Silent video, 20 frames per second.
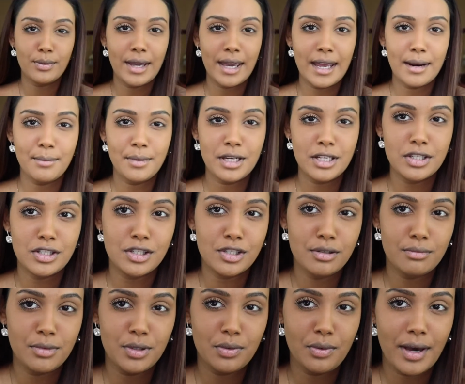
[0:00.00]
again, I'm going to
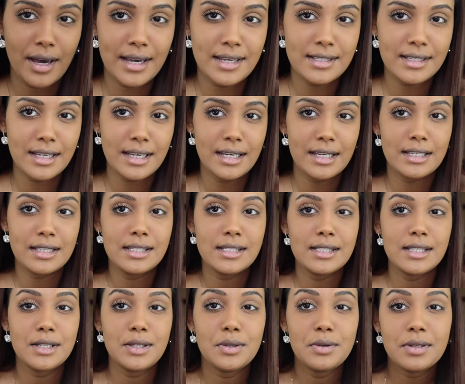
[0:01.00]
zoom you guys in
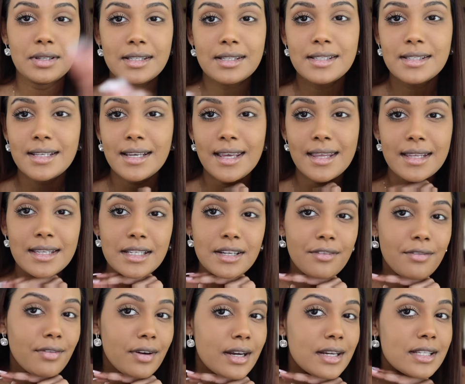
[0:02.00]
so you can see the
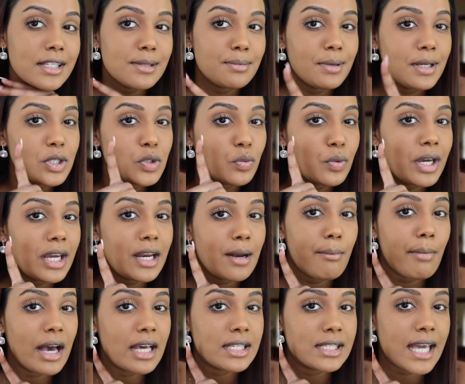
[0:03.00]
difference between
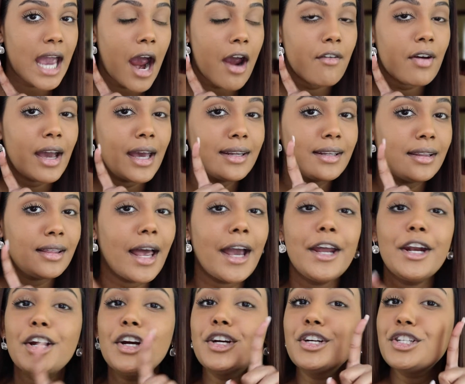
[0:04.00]
mascara and
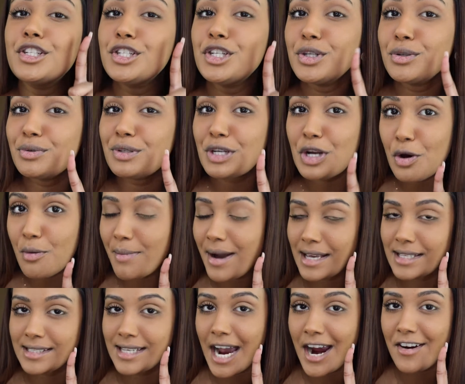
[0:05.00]
liner to no
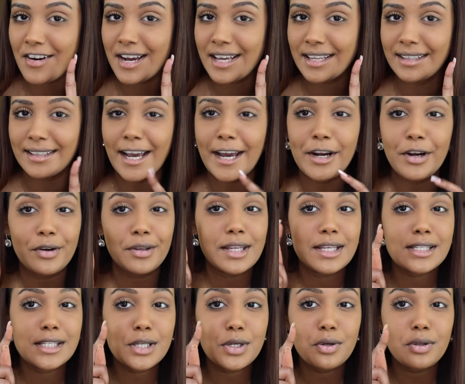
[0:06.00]
mascara and liner.
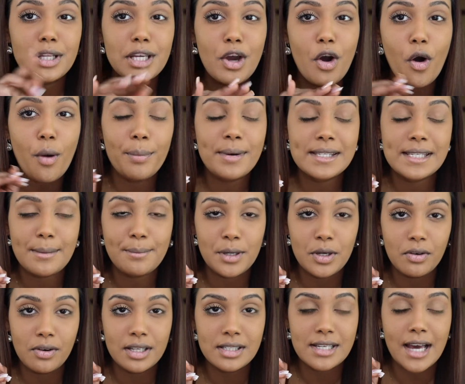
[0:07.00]
This literally opens up
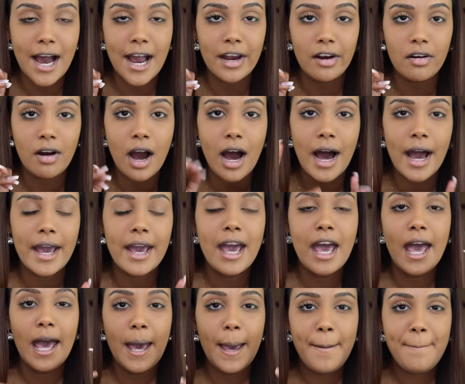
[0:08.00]
your entire eye.
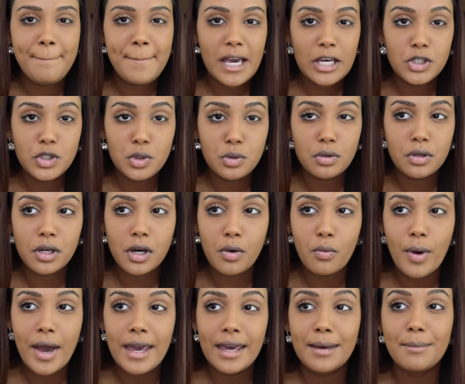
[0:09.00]
It makes you look
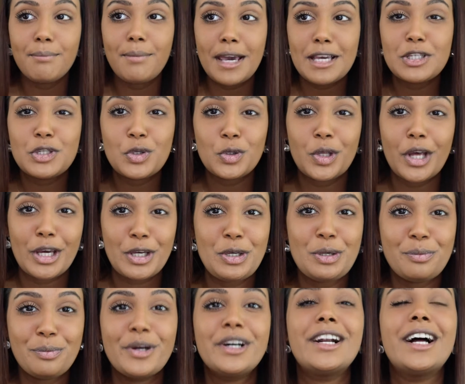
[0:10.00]
awake and makes you look like
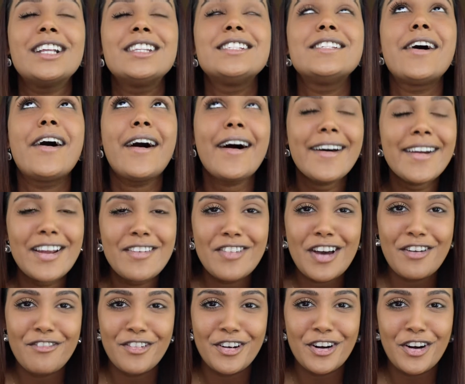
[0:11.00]
you put a ton of
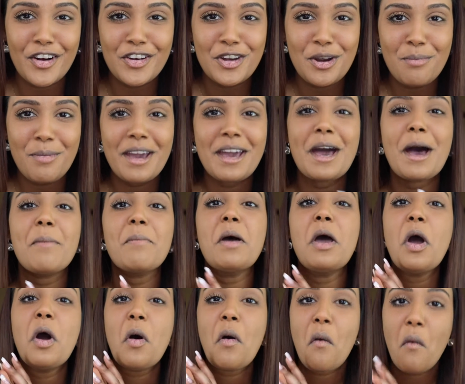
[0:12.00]
effort on your makeup
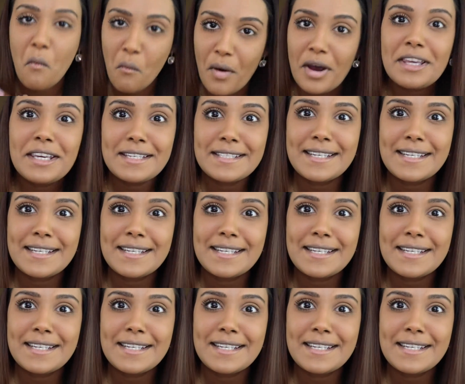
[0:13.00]
when you